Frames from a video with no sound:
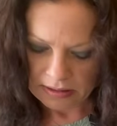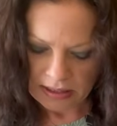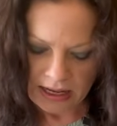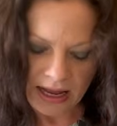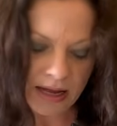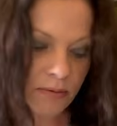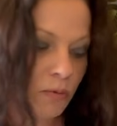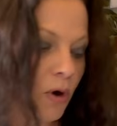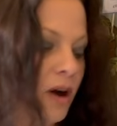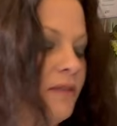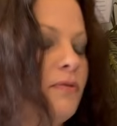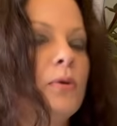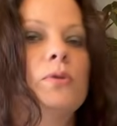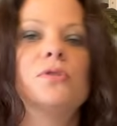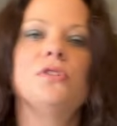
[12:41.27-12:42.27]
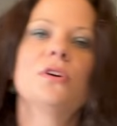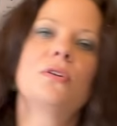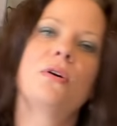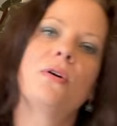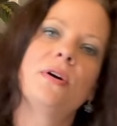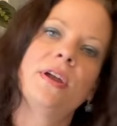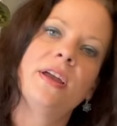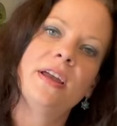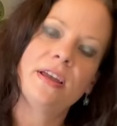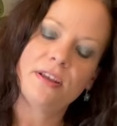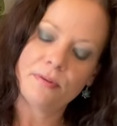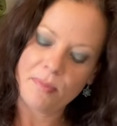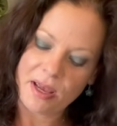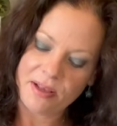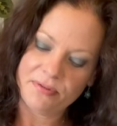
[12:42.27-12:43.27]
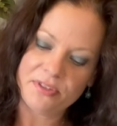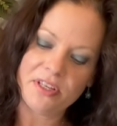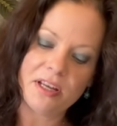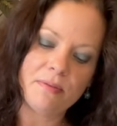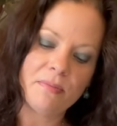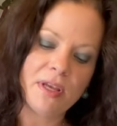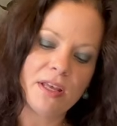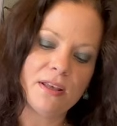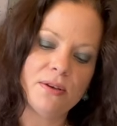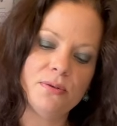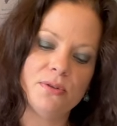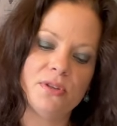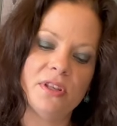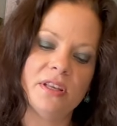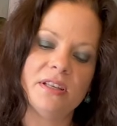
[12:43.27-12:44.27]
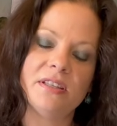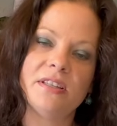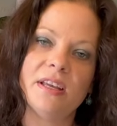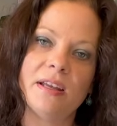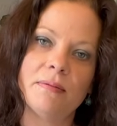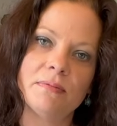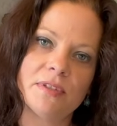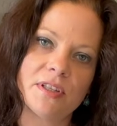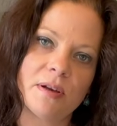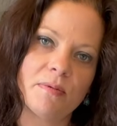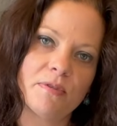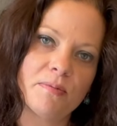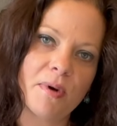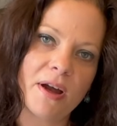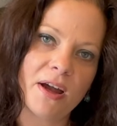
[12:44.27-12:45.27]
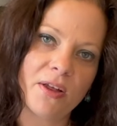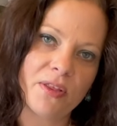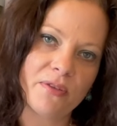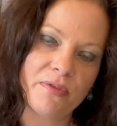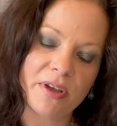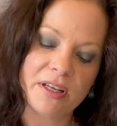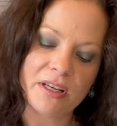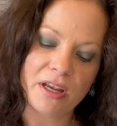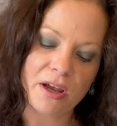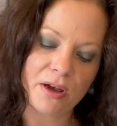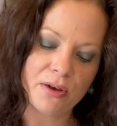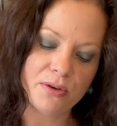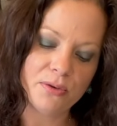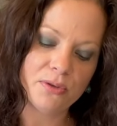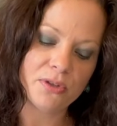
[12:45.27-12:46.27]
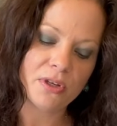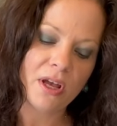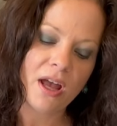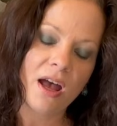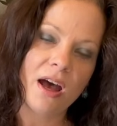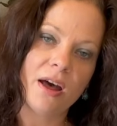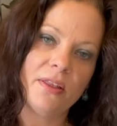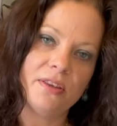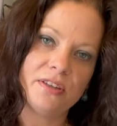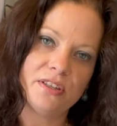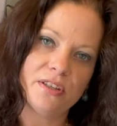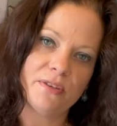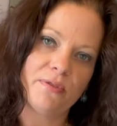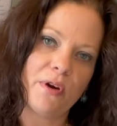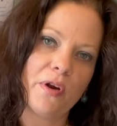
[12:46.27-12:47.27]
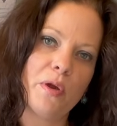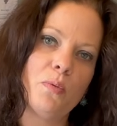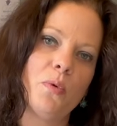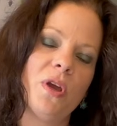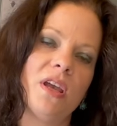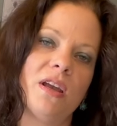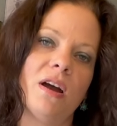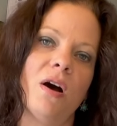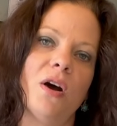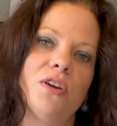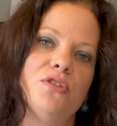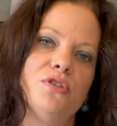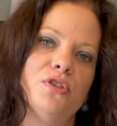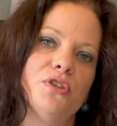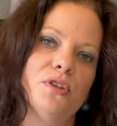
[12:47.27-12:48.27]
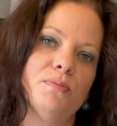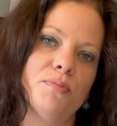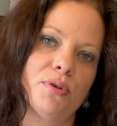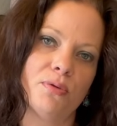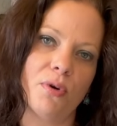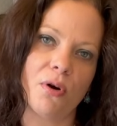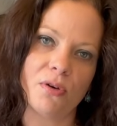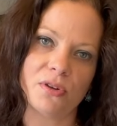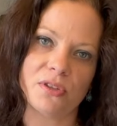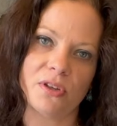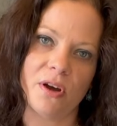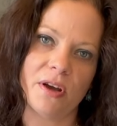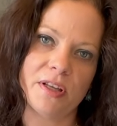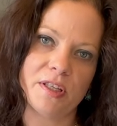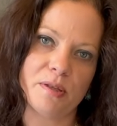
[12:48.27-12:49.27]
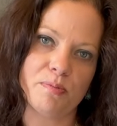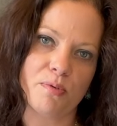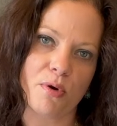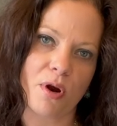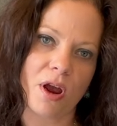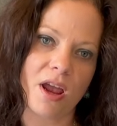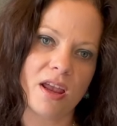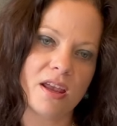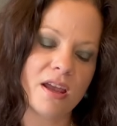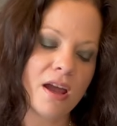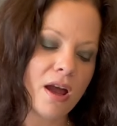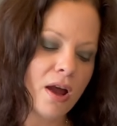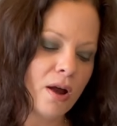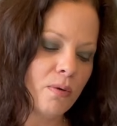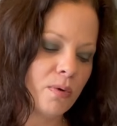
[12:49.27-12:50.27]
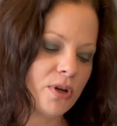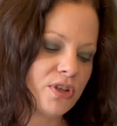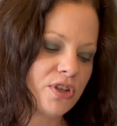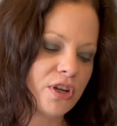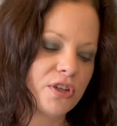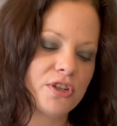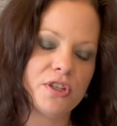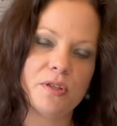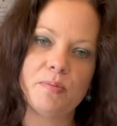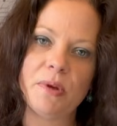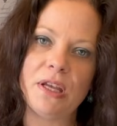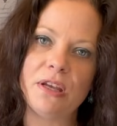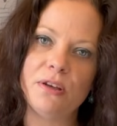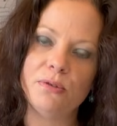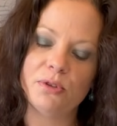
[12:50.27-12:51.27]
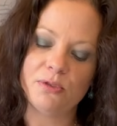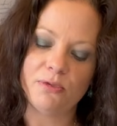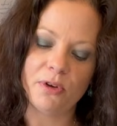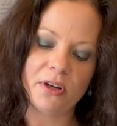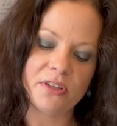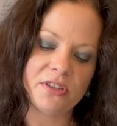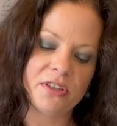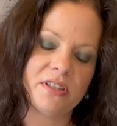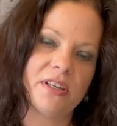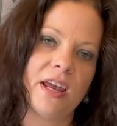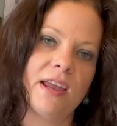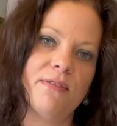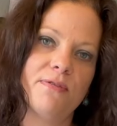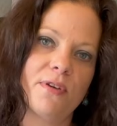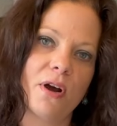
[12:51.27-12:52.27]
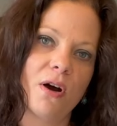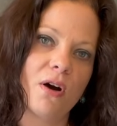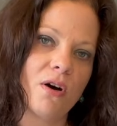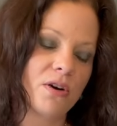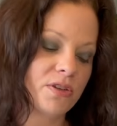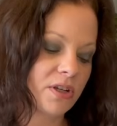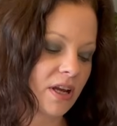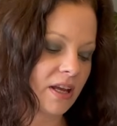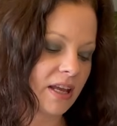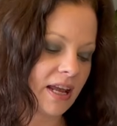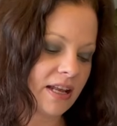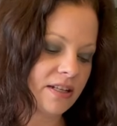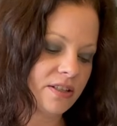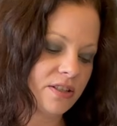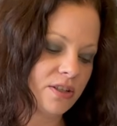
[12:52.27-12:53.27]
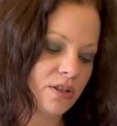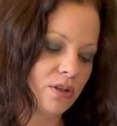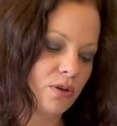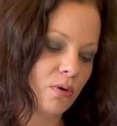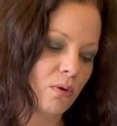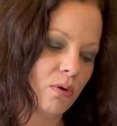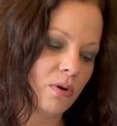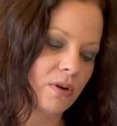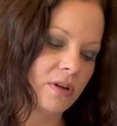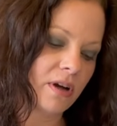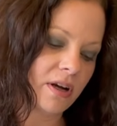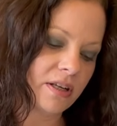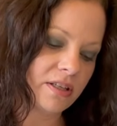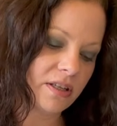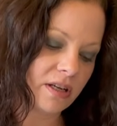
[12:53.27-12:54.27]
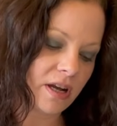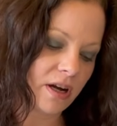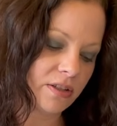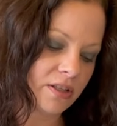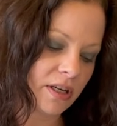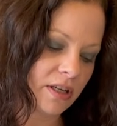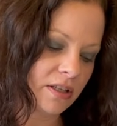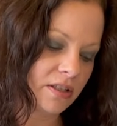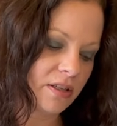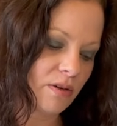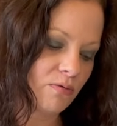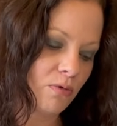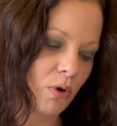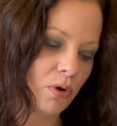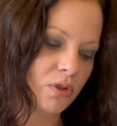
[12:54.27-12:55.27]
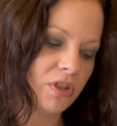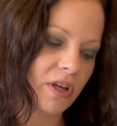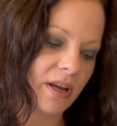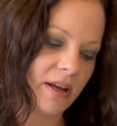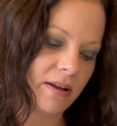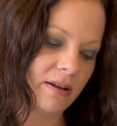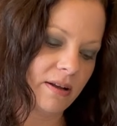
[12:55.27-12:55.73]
And what I've also got here, you may have seen me use this in some of my other videos. This is a very weak hydrogen peroxide spray, which can just be useful as a safeguard against your nice cuttings rotting.